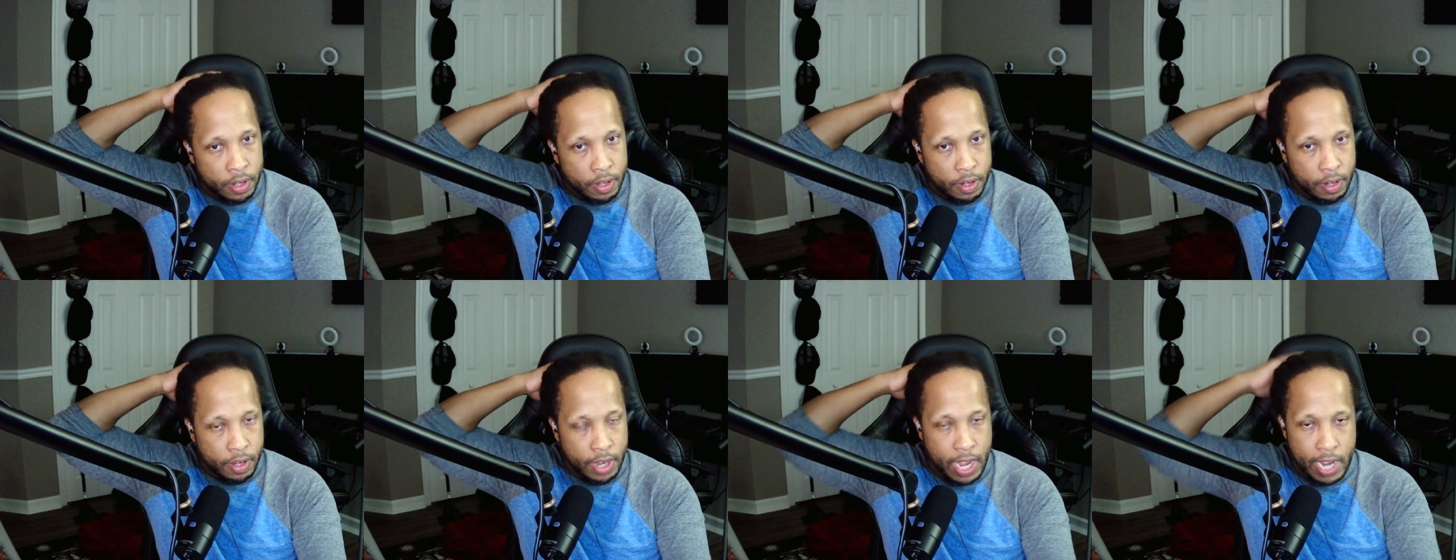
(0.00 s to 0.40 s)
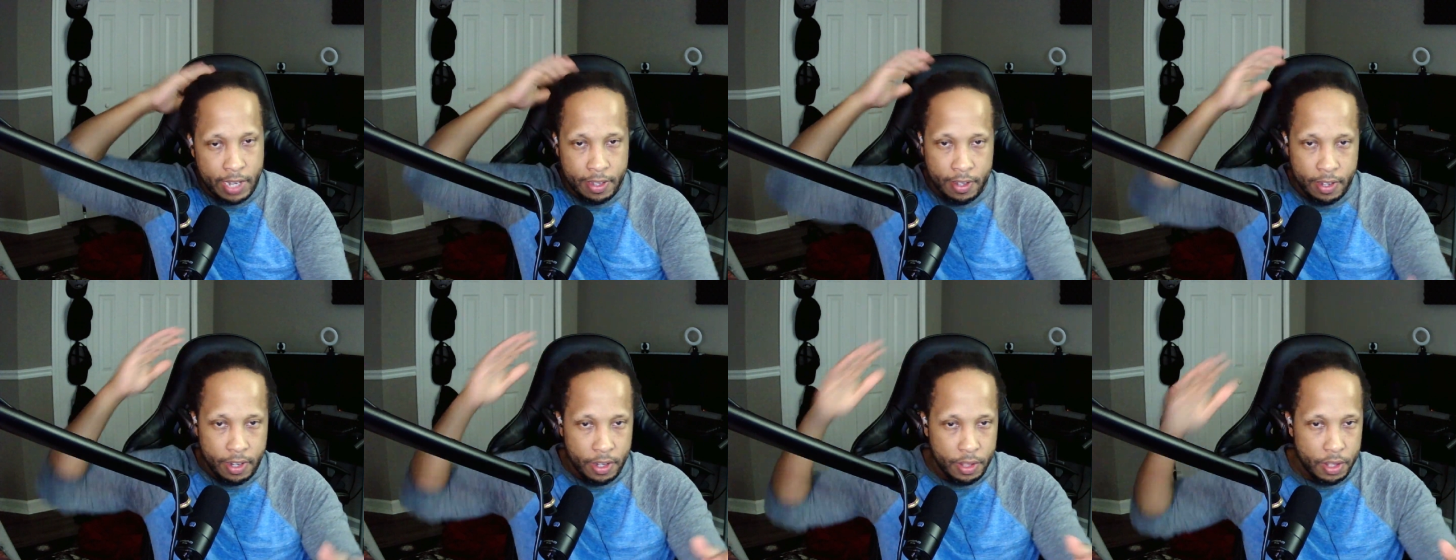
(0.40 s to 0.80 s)

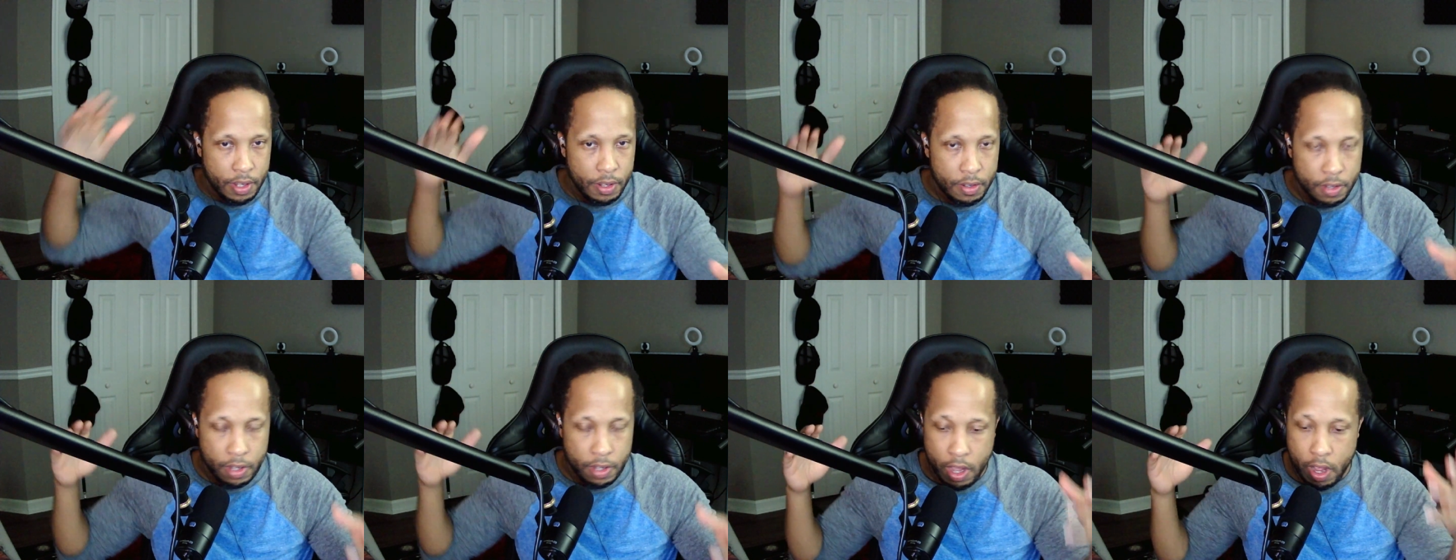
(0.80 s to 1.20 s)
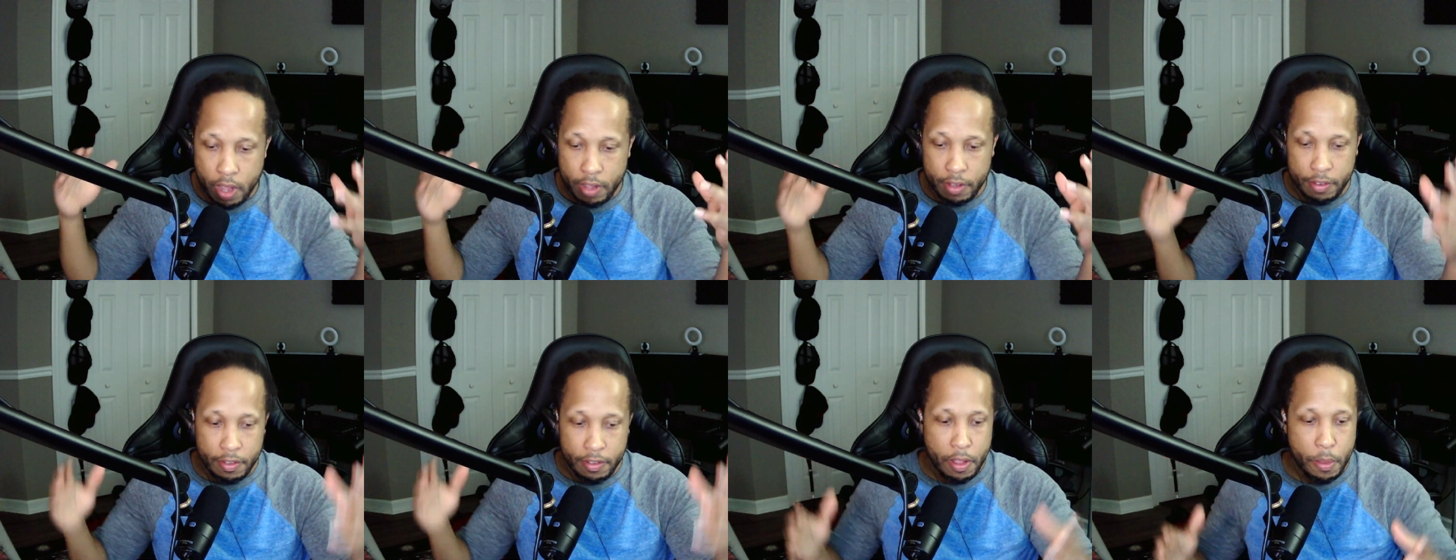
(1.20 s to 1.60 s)
Latinos and all
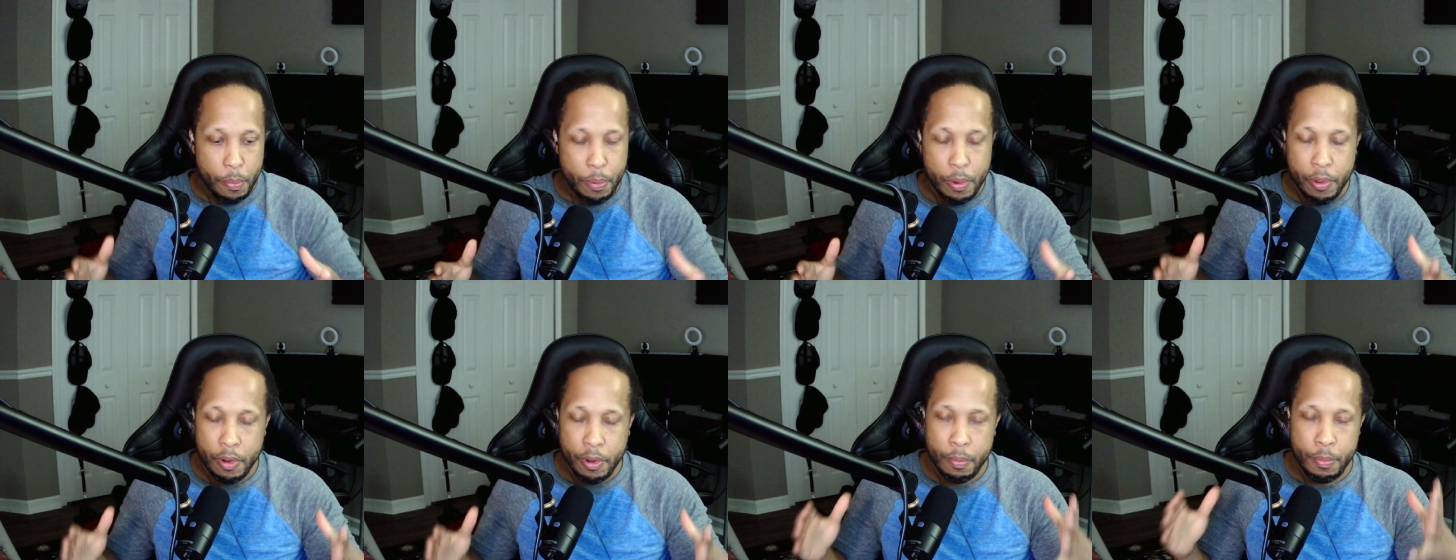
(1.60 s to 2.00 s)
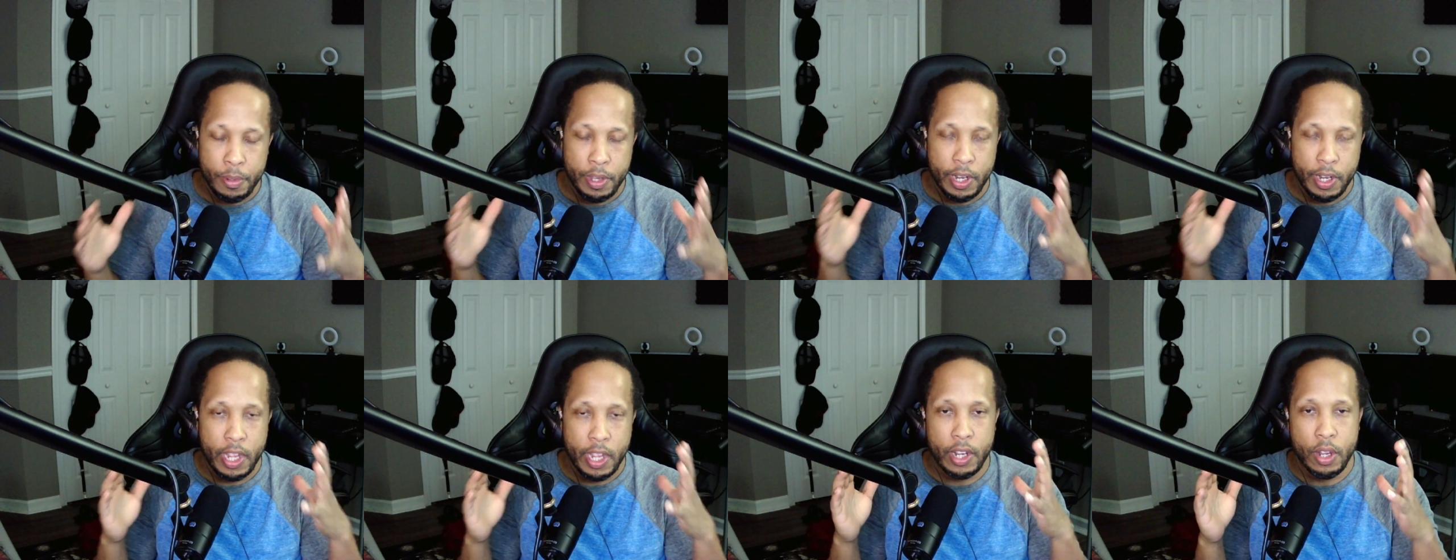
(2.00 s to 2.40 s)
these other people to be
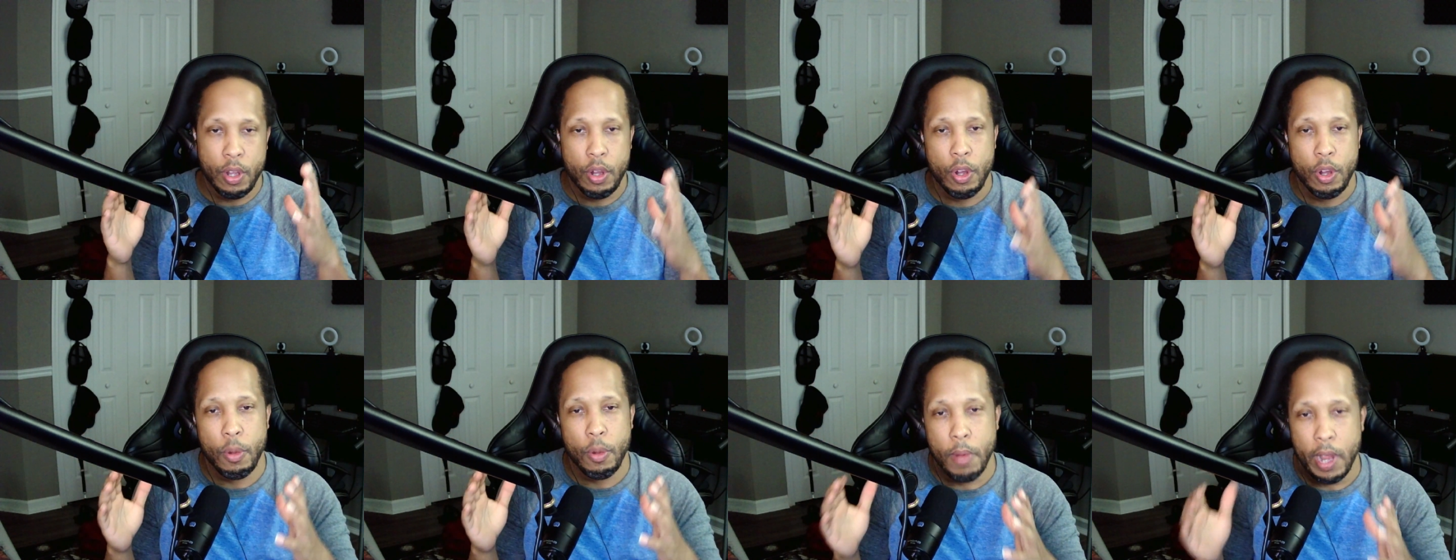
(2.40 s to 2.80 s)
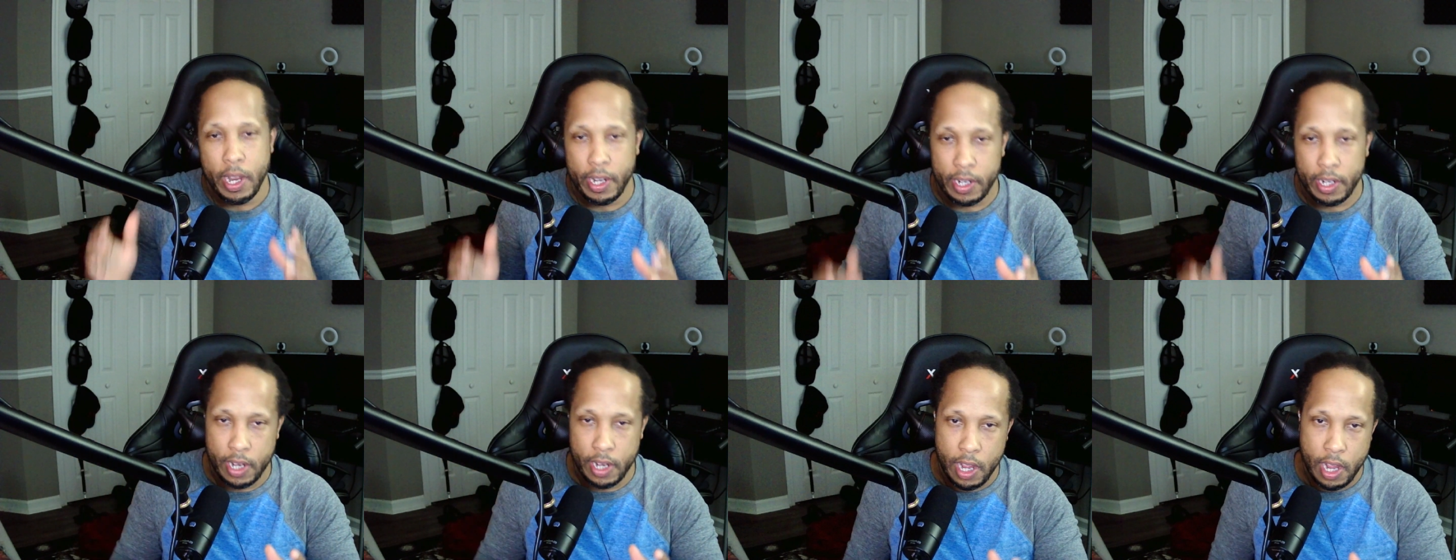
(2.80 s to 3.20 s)
like, oh my
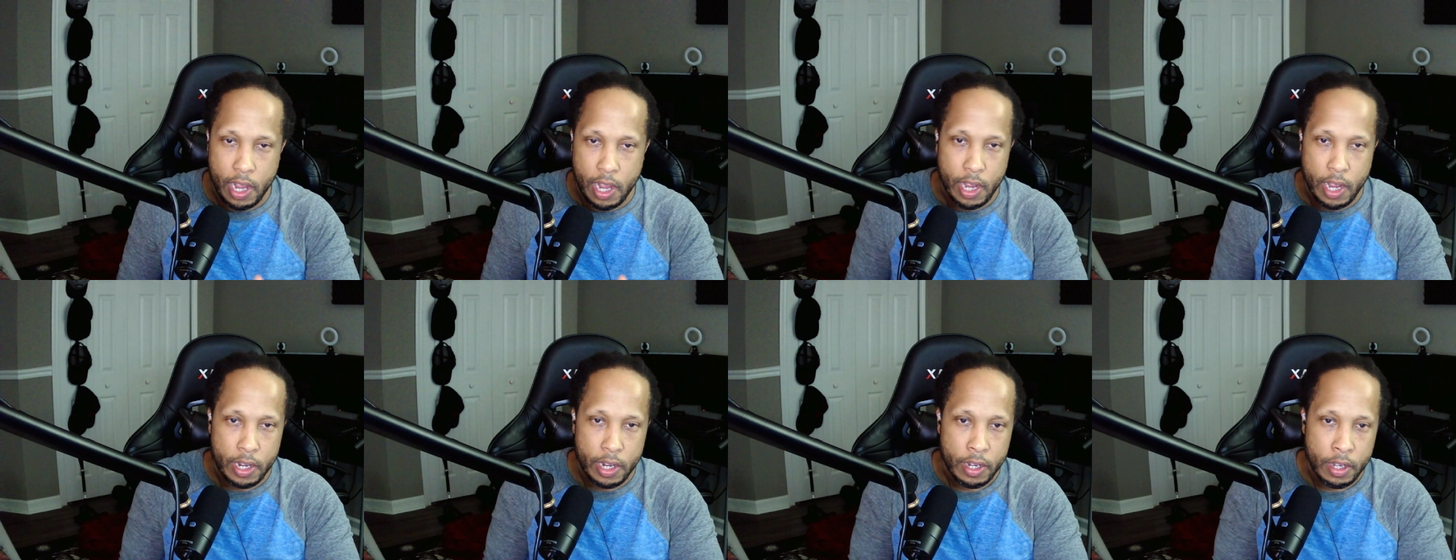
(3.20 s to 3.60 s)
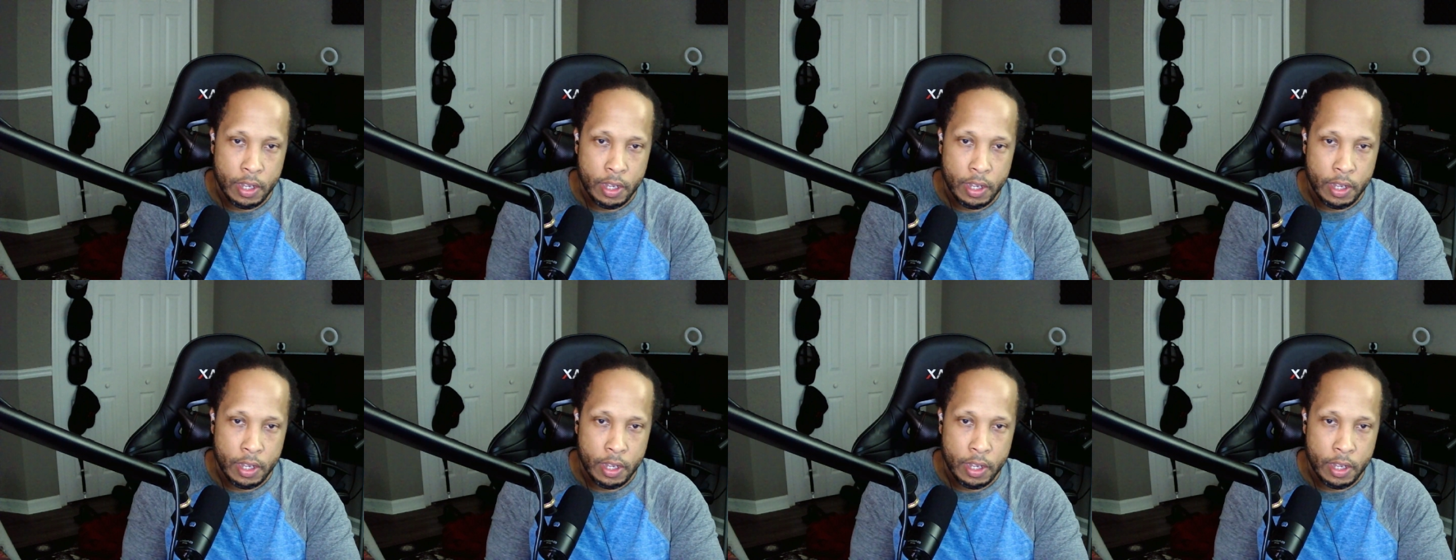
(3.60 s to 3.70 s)
God,